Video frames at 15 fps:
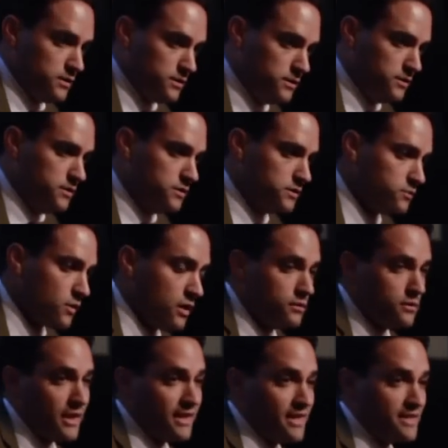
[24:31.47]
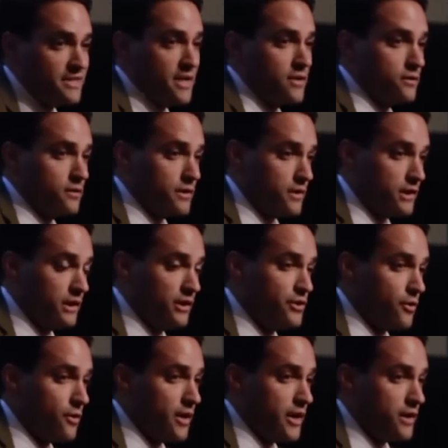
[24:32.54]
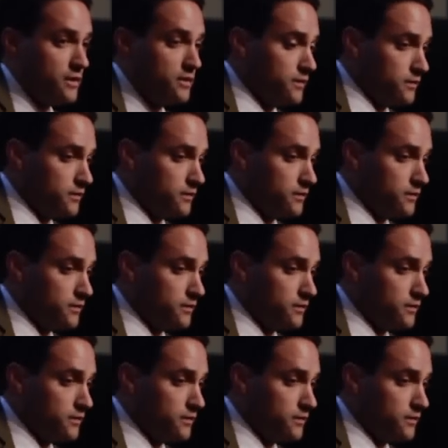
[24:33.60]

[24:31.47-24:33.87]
in. Well, like I said earlier, Illinois